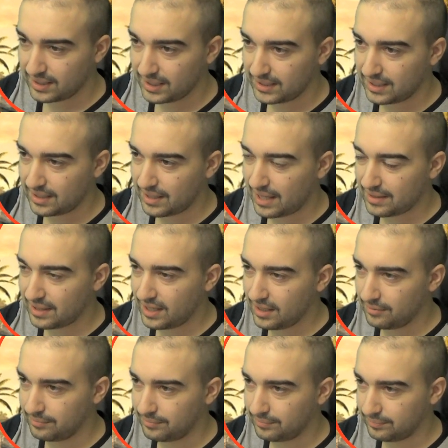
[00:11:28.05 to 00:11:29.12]
Another ad
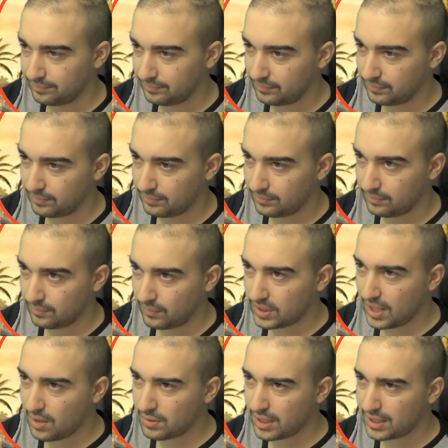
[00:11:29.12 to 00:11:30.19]
there. What the
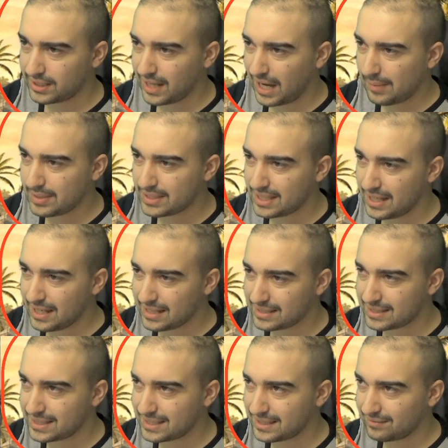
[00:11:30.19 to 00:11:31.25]
hell kind of game is
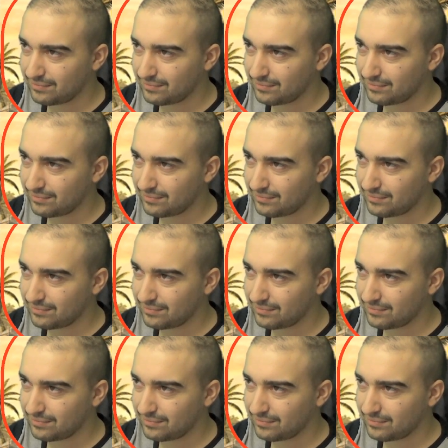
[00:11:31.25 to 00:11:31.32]
this?